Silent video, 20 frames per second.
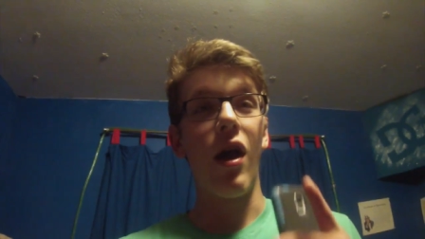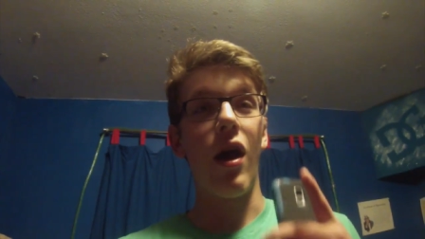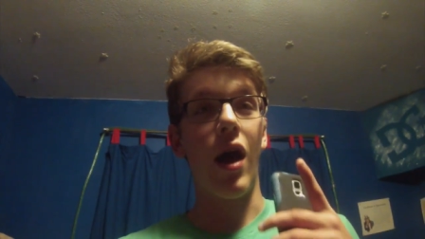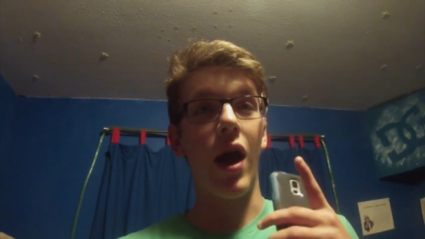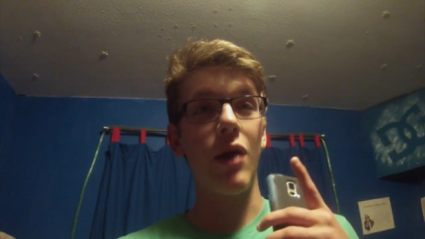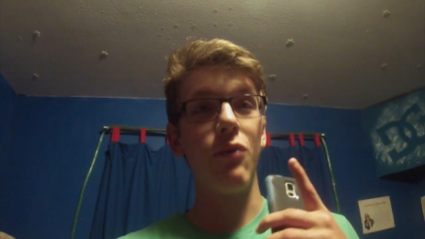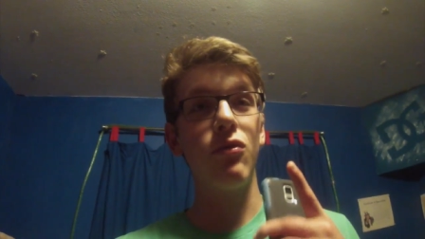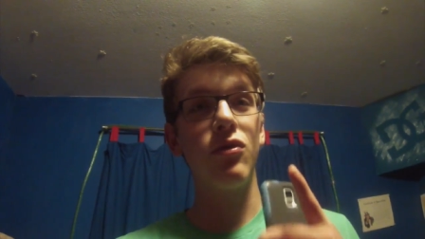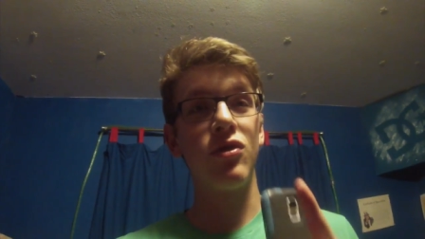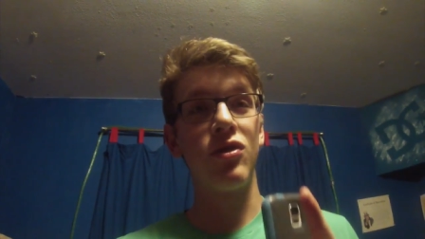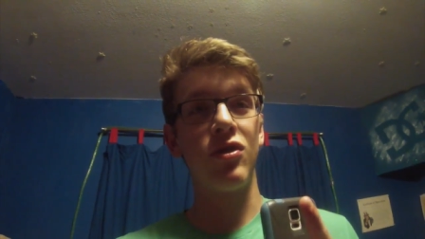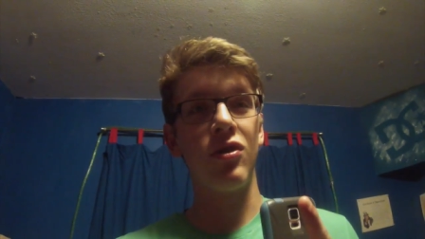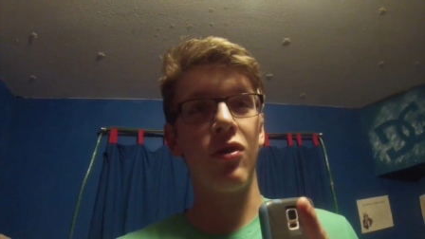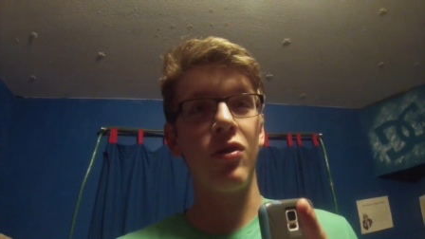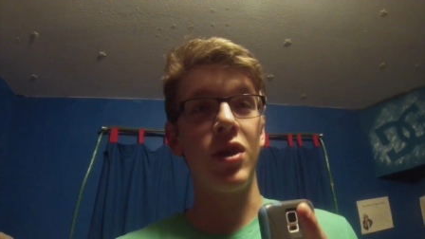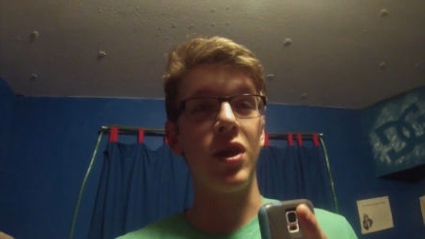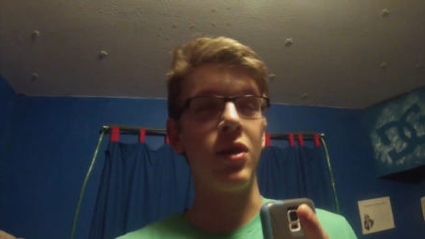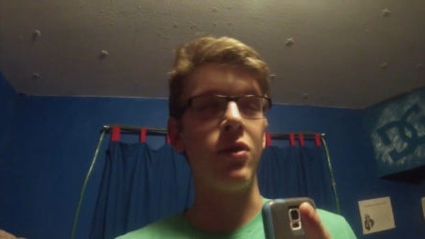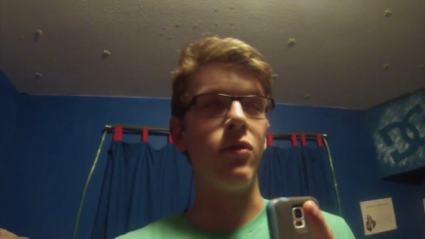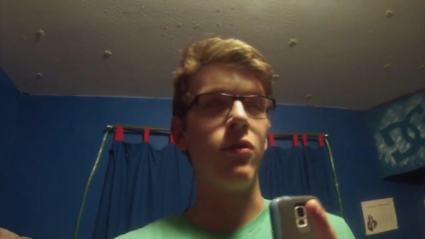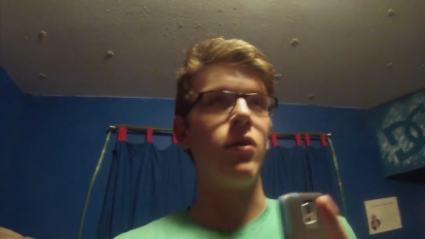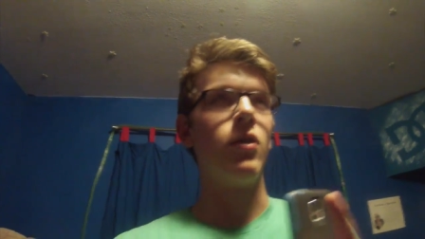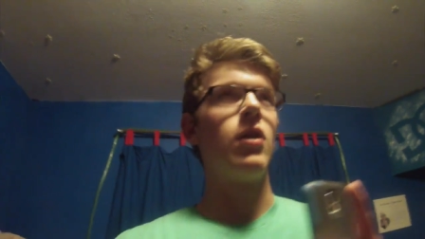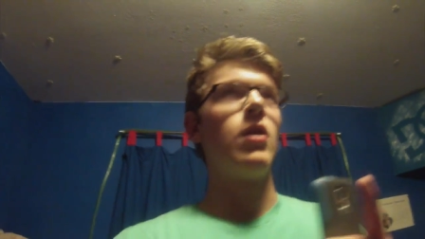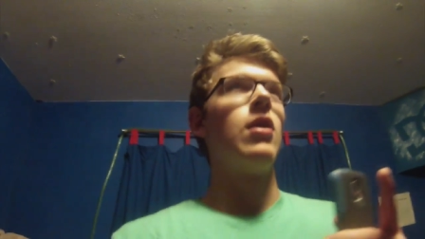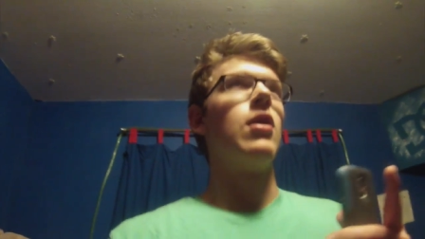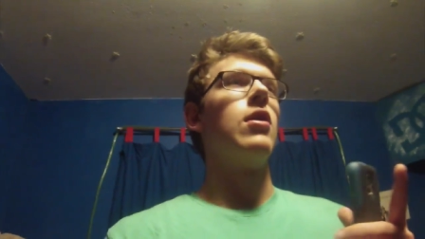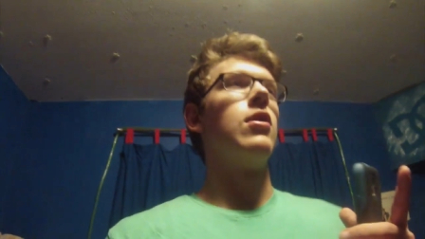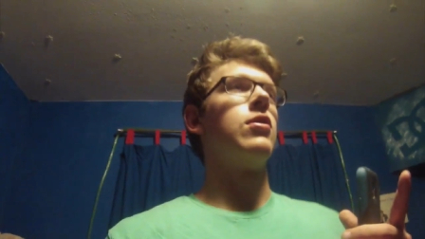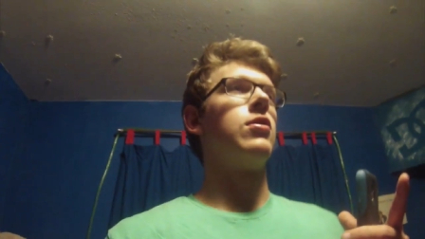I will show you.
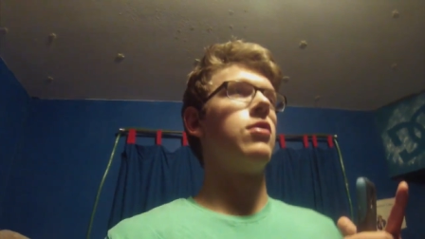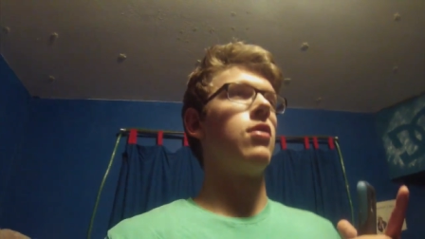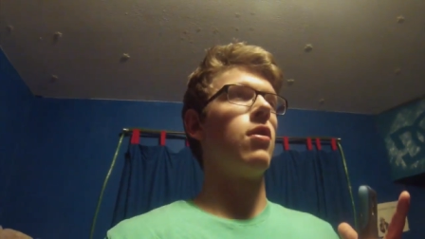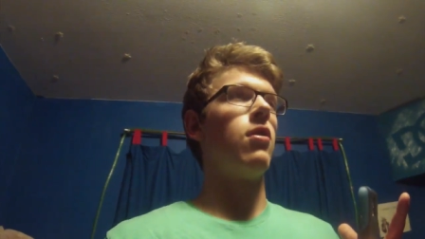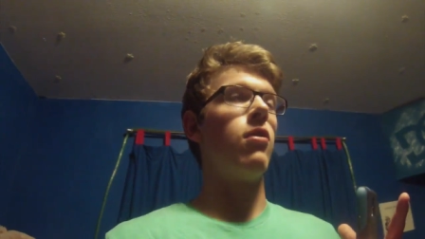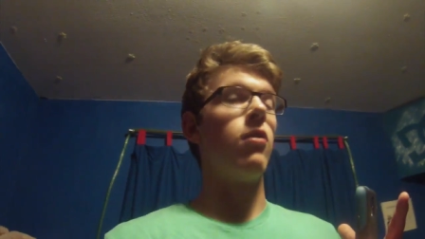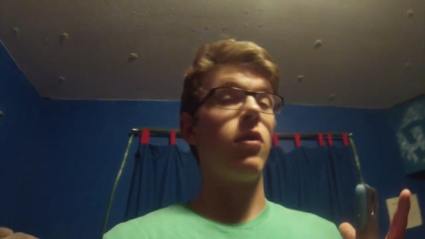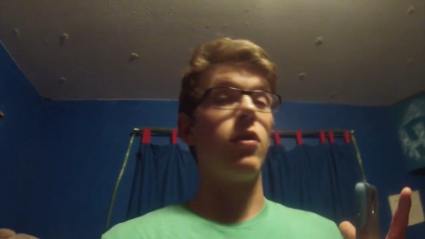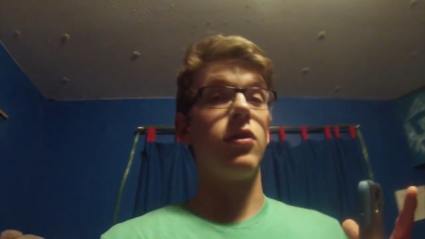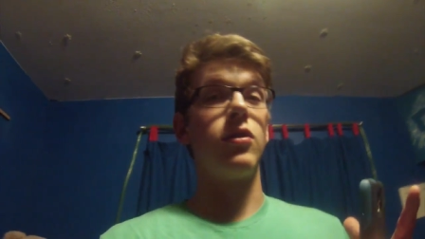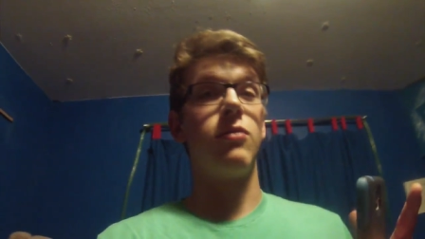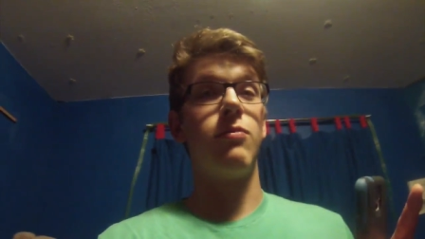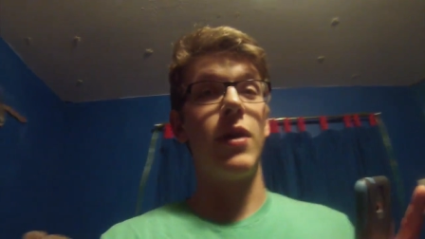So,